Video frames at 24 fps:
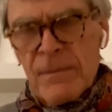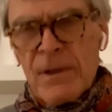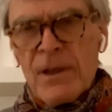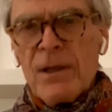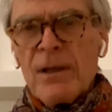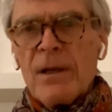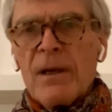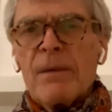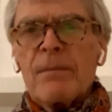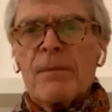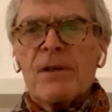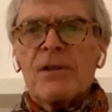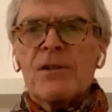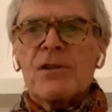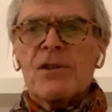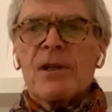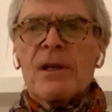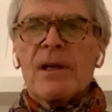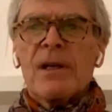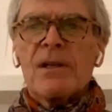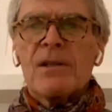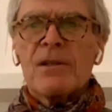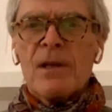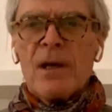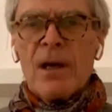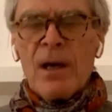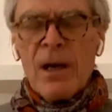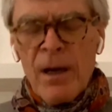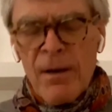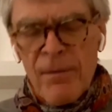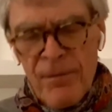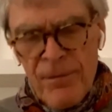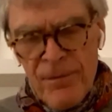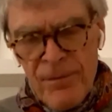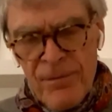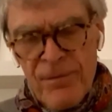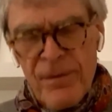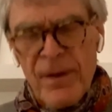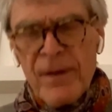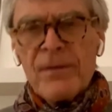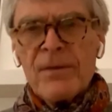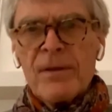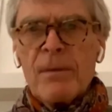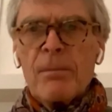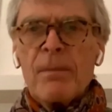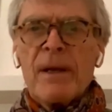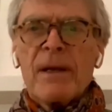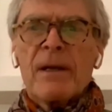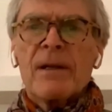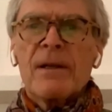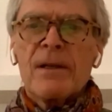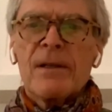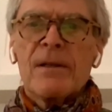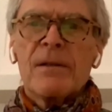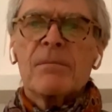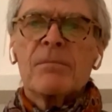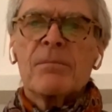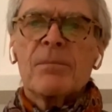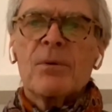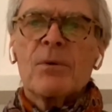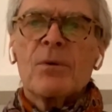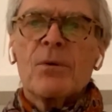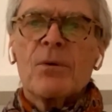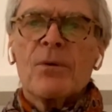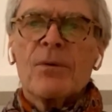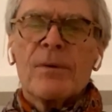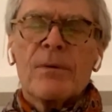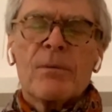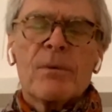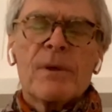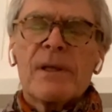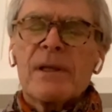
climate change are fundamentally important.